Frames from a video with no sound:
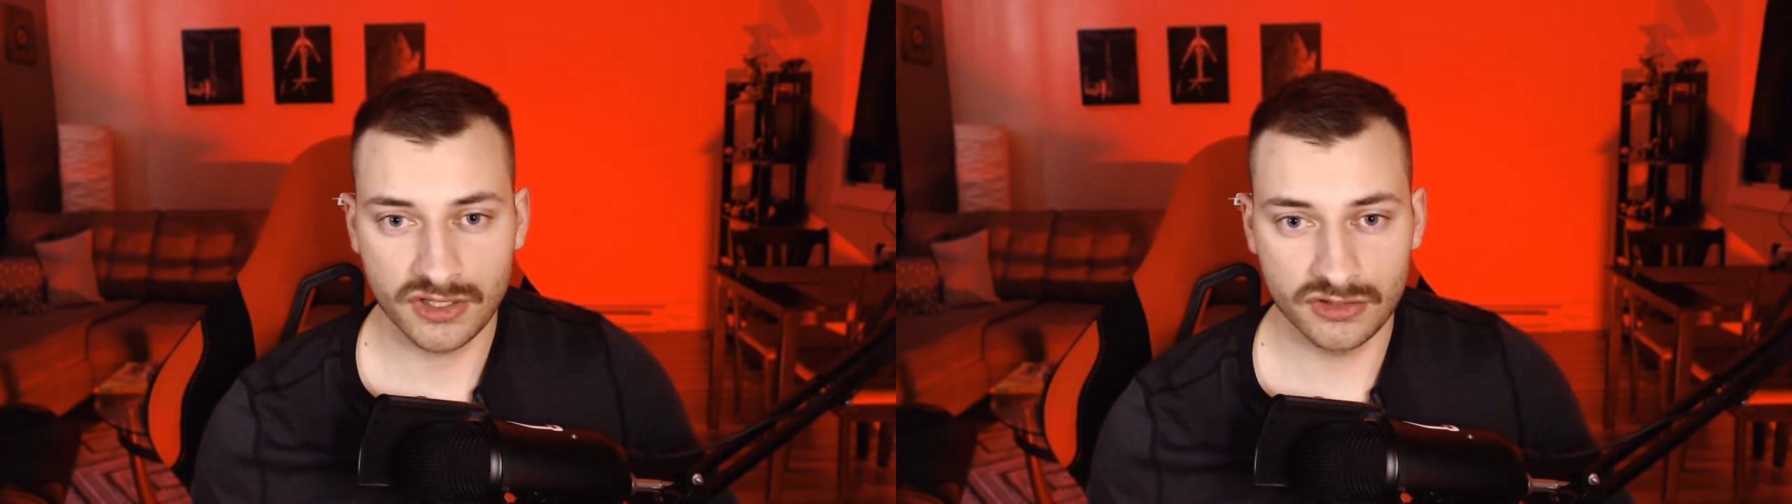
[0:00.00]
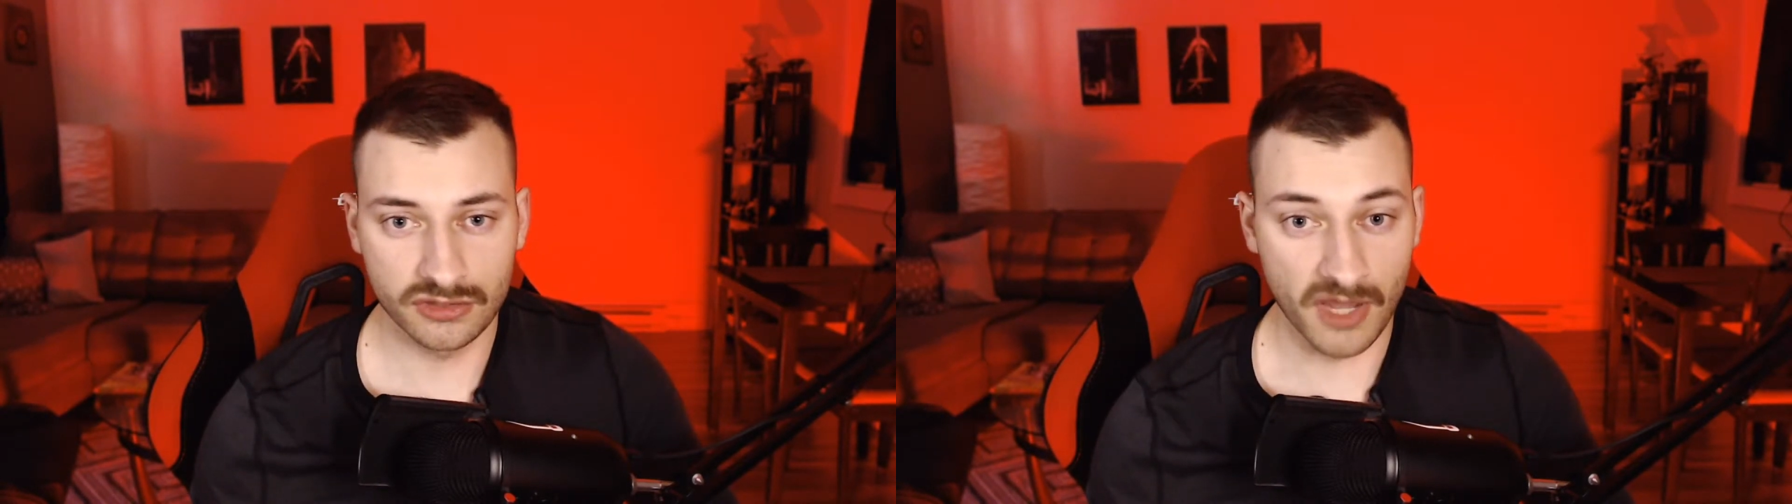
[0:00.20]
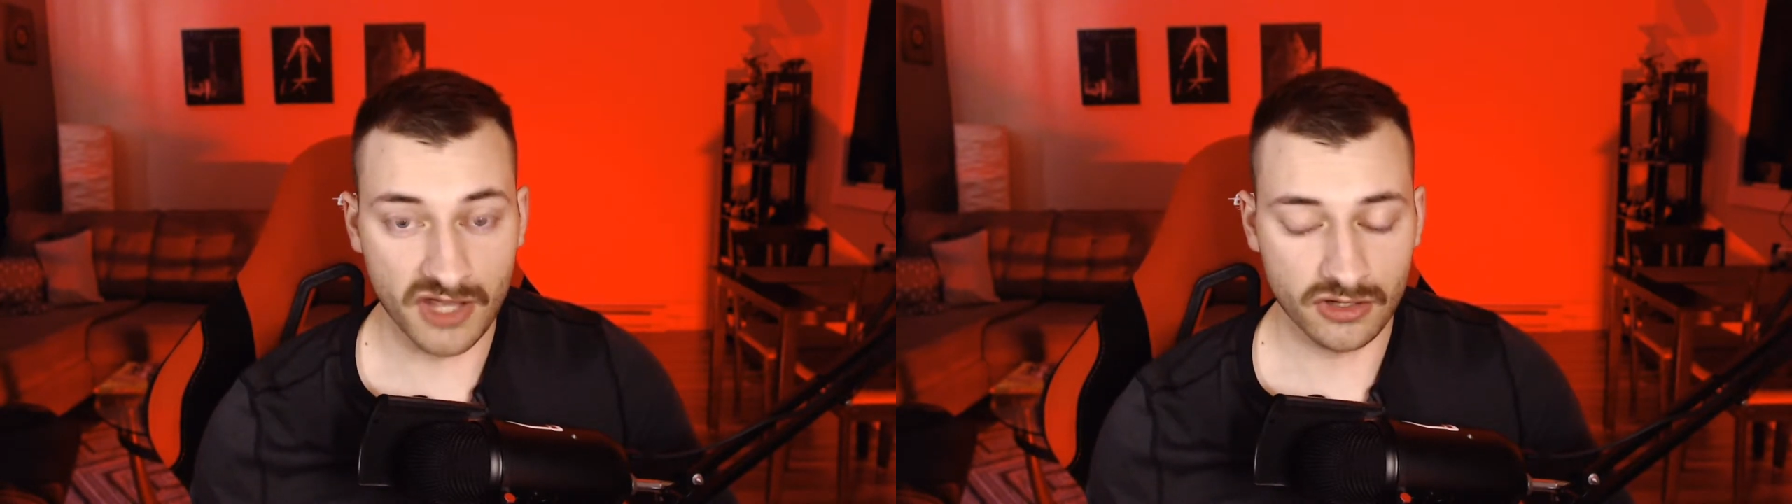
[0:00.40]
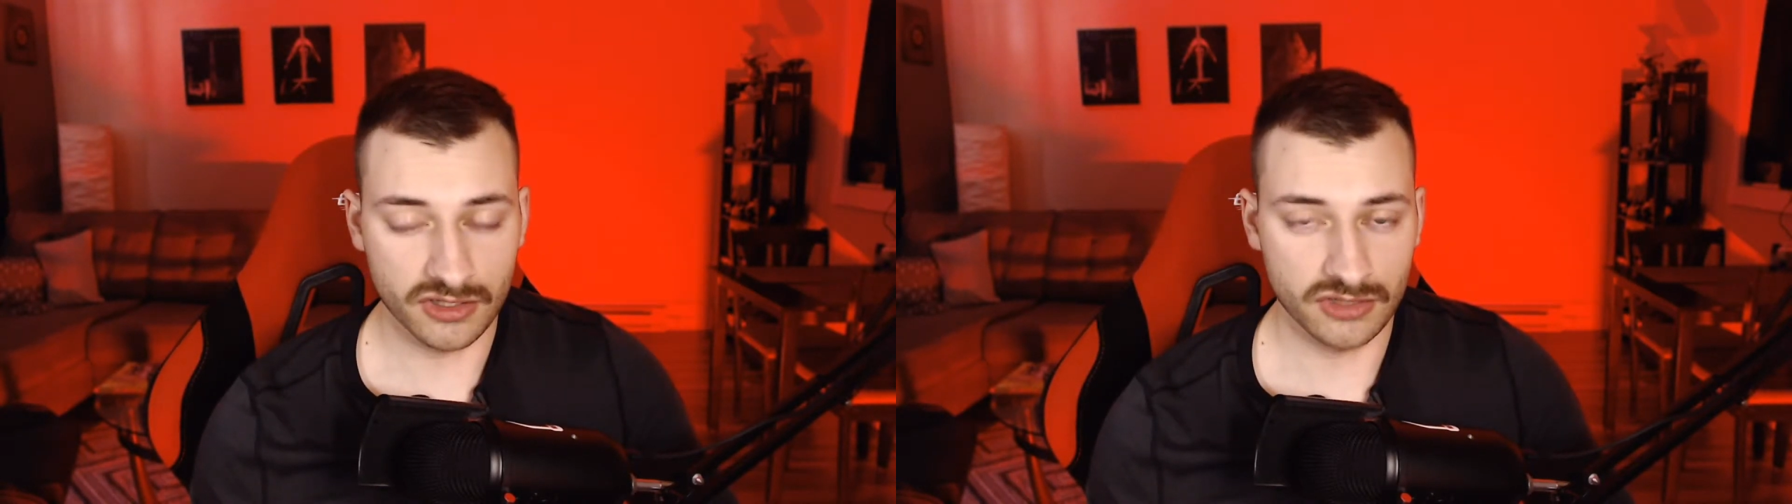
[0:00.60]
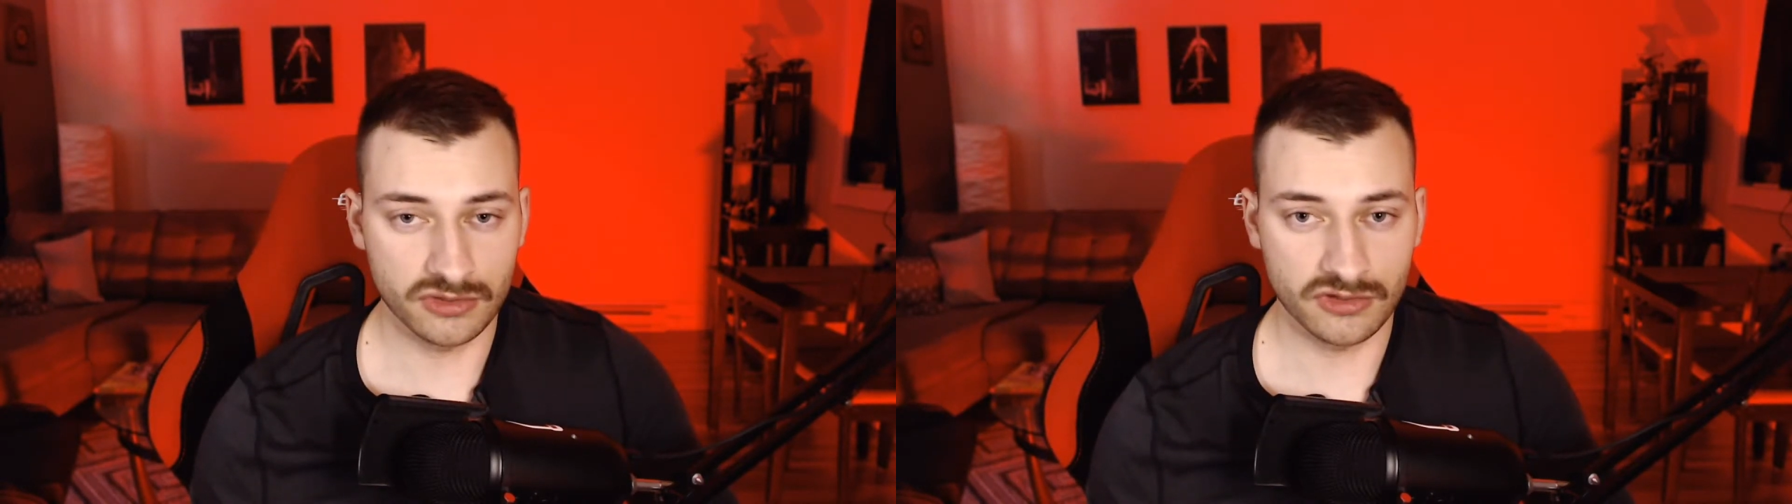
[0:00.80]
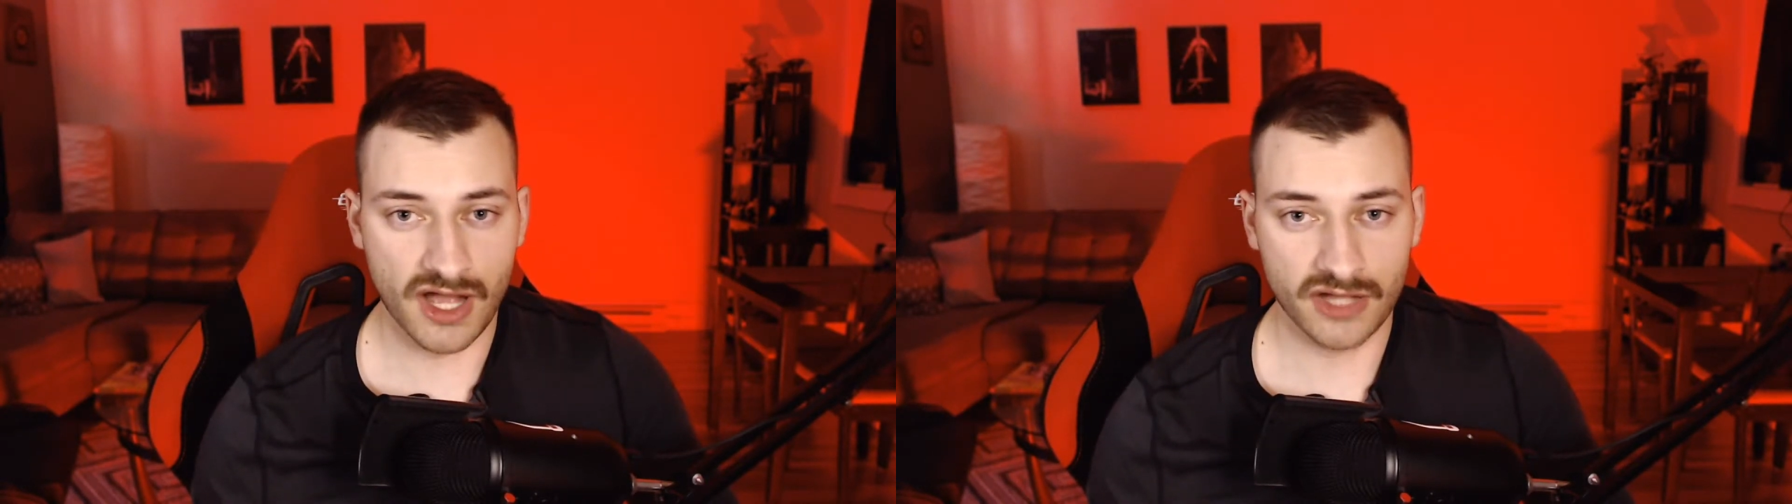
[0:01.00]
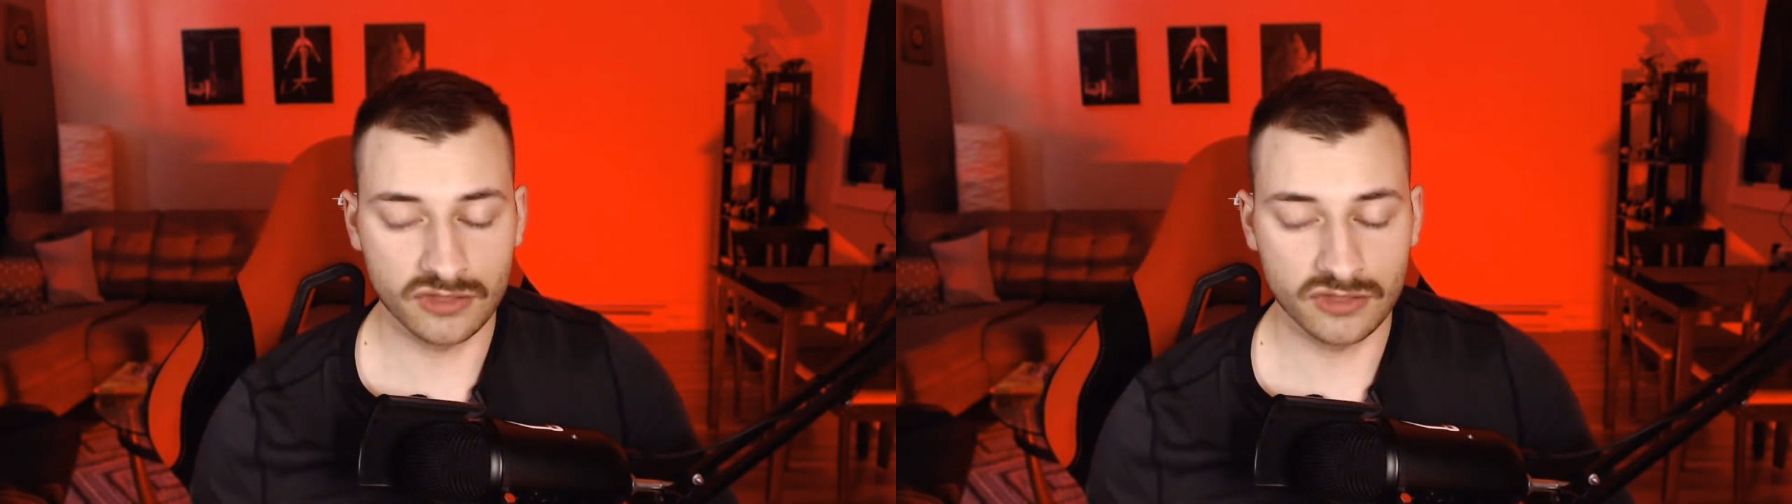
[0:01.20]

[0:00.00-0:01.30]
your mic audio. You're not going to be